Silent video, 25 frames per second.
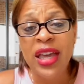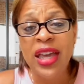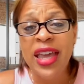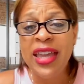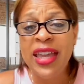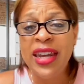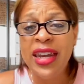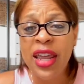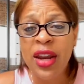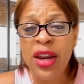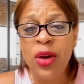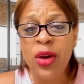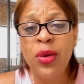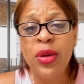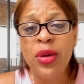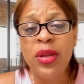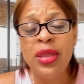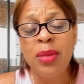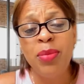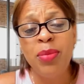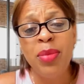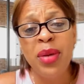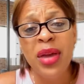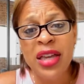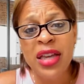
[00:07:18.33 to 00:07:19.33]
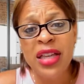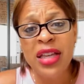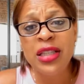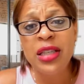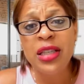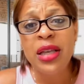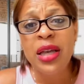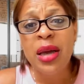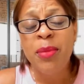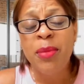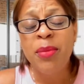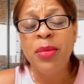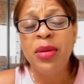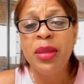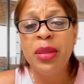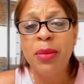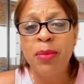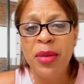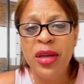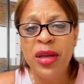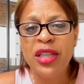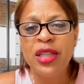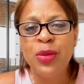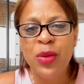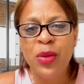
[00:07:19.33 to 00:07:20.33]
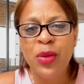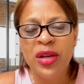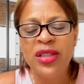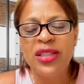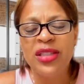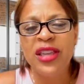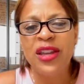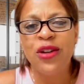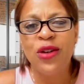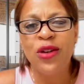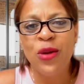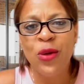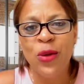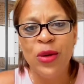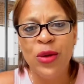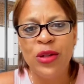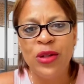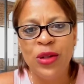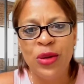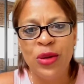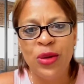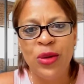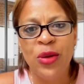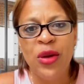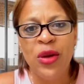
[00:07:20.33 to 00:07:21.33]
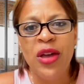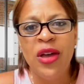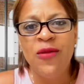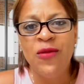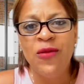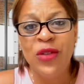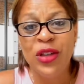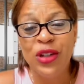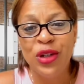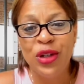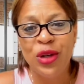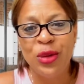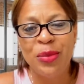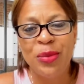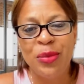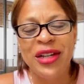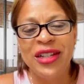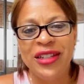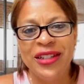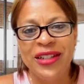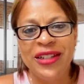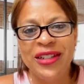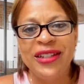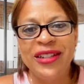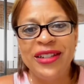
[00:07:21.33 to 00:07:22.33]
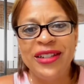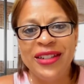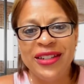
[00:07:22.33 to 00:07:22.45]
and not only the best, but the best ones that are going to fit your budget.